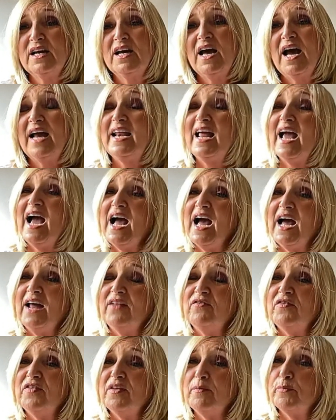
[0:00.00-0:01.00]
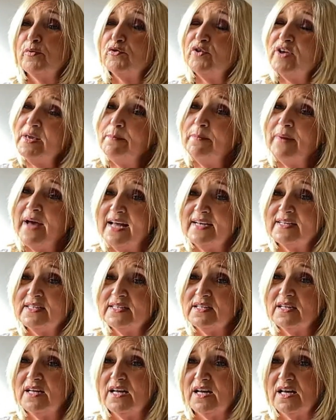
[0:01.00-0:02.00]
And the pre-bed
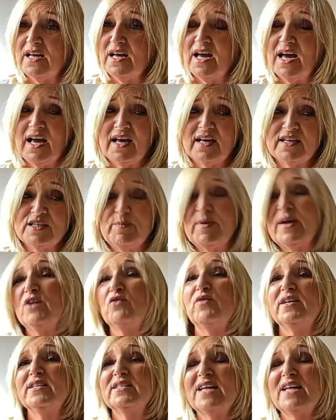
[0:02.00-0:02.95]
experience